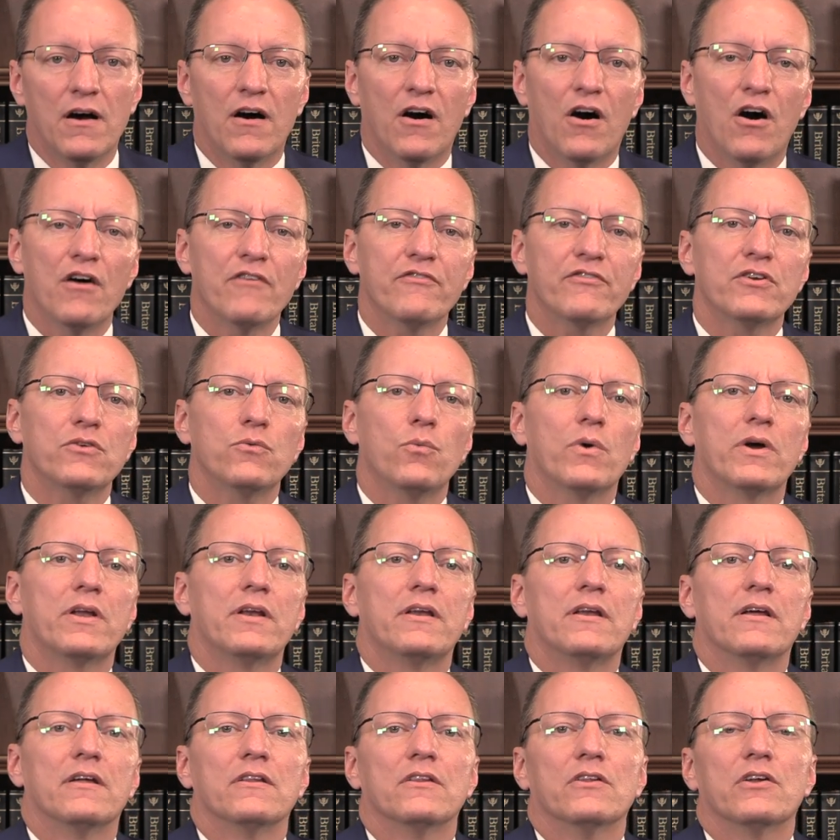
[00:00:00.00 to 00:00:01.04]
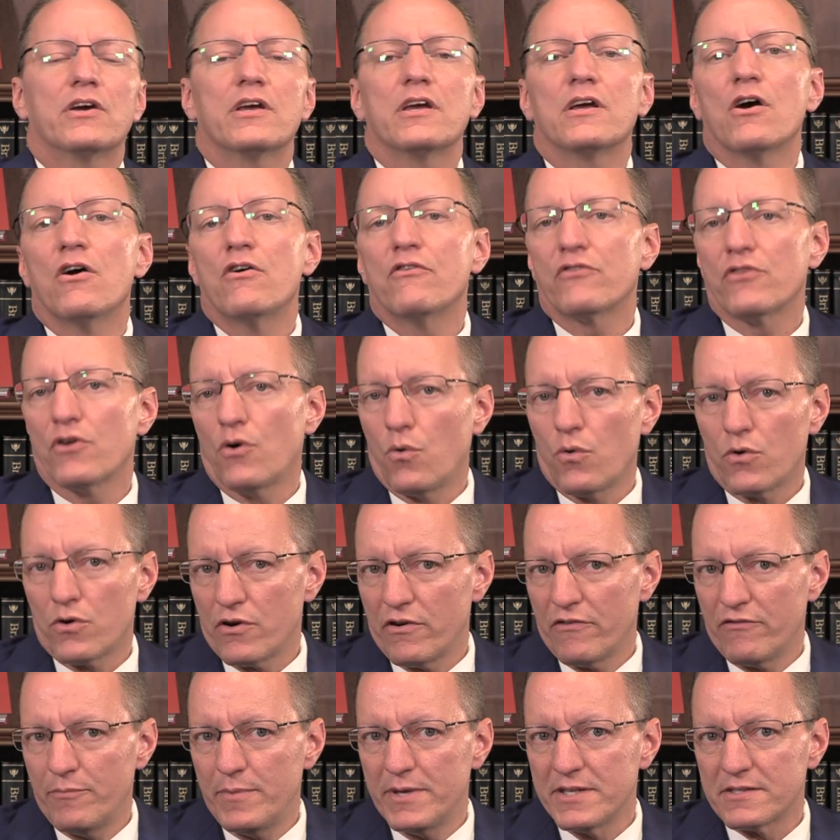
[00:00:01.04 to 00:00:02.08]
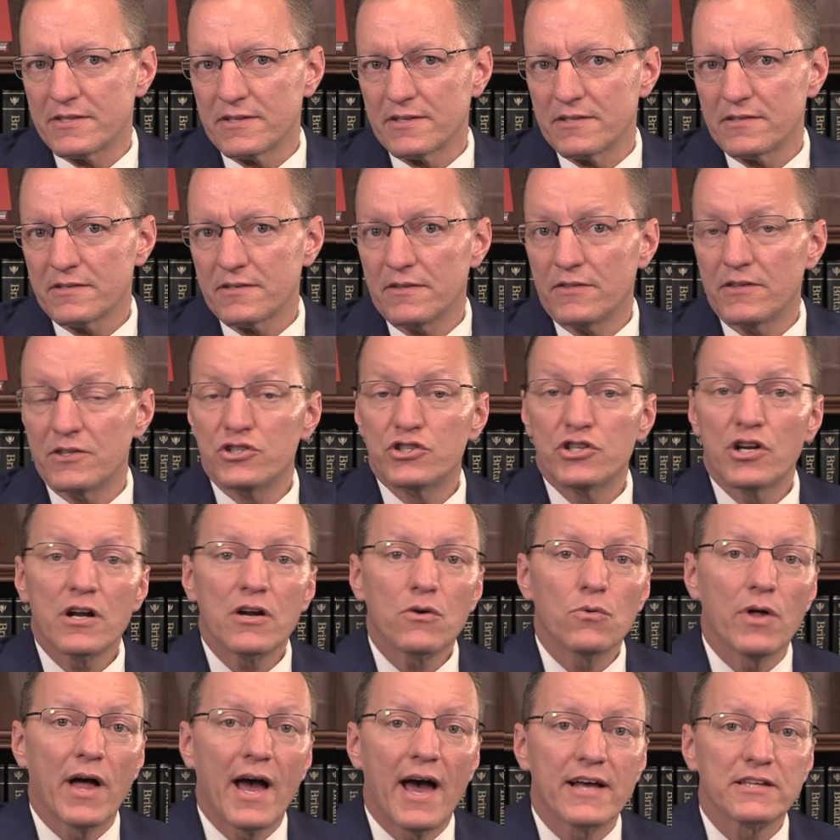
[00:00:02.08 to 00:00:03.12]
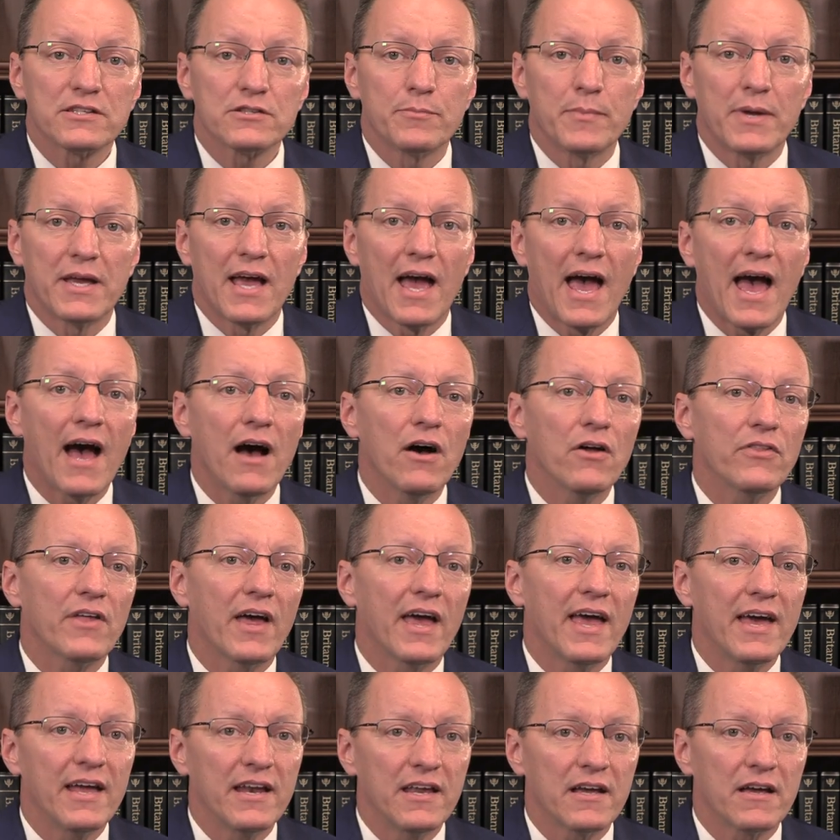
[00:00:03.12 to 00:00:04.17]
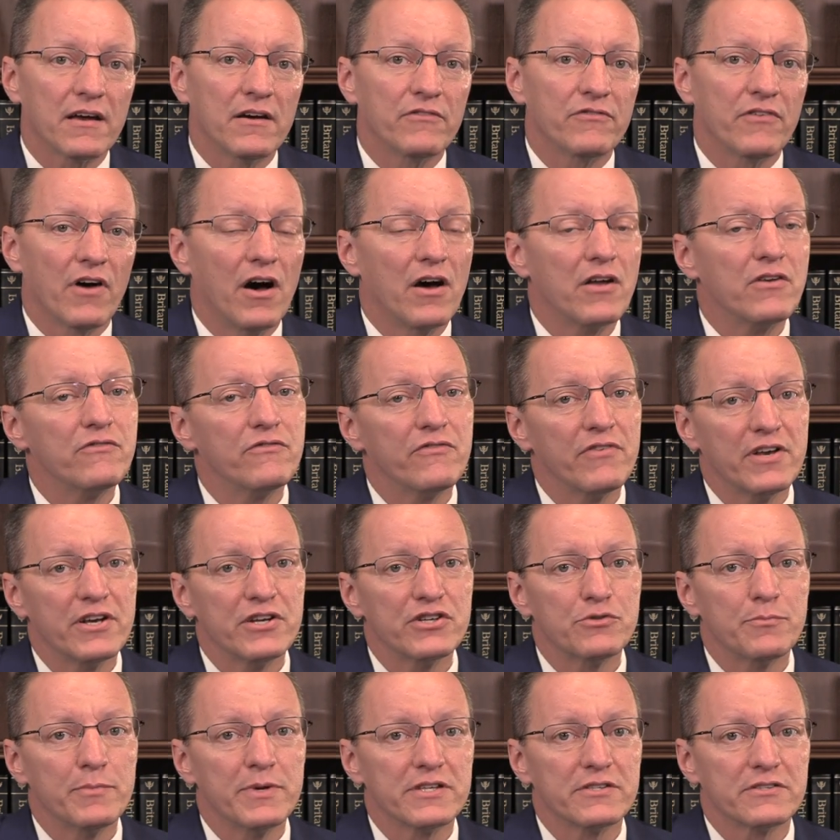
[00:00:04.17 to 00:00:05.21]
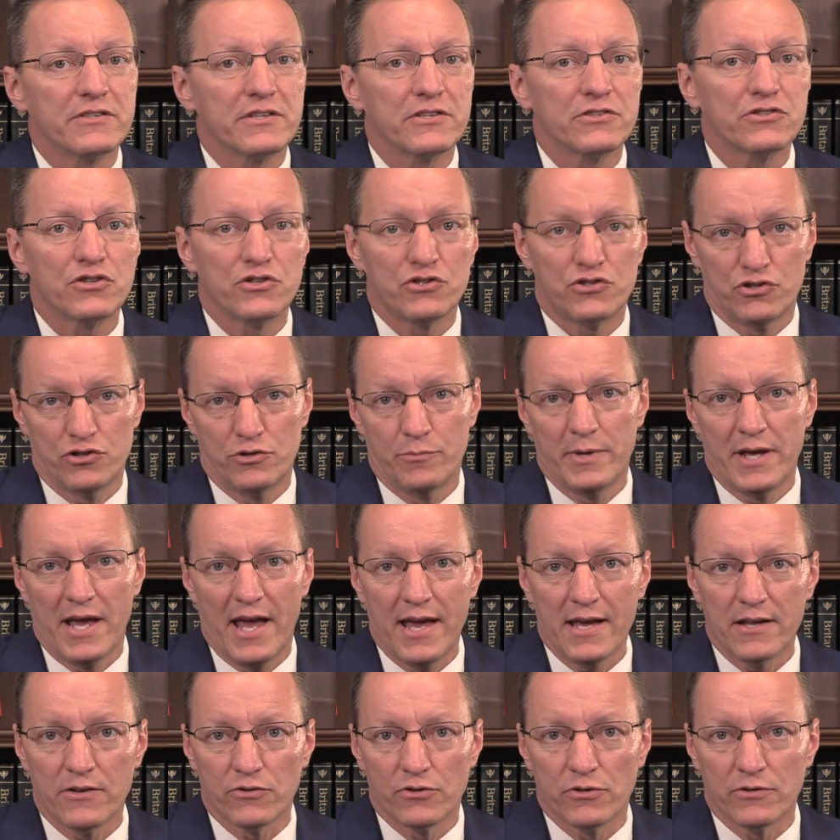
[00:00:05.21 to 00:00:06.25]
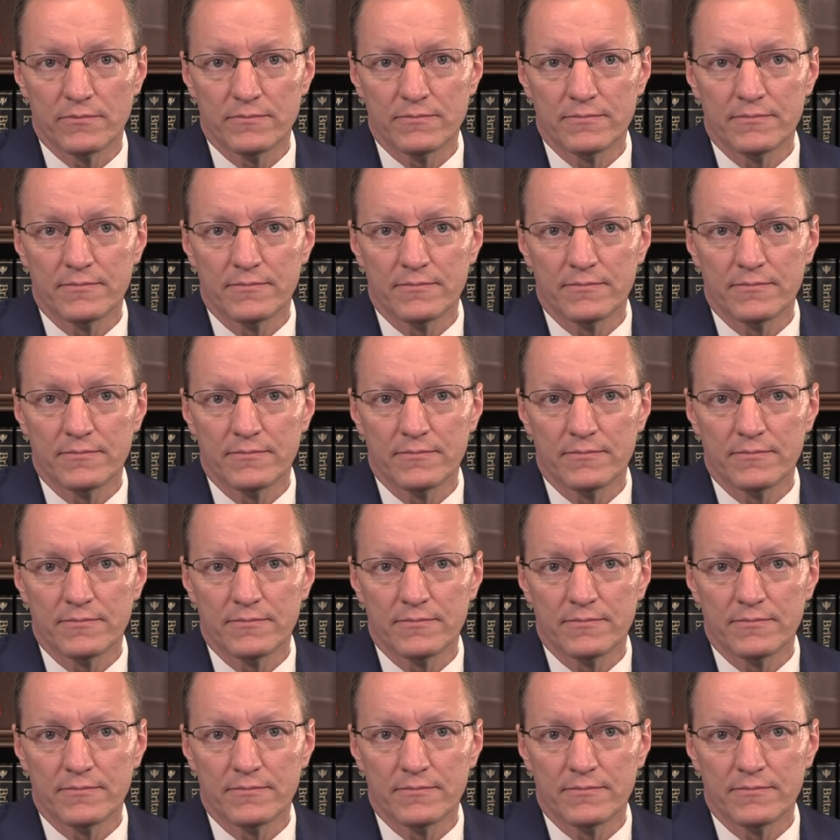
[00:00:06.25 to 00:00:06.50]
Often when looking over the order of business, the chair will ask me how the heading of unfinished business should be handled.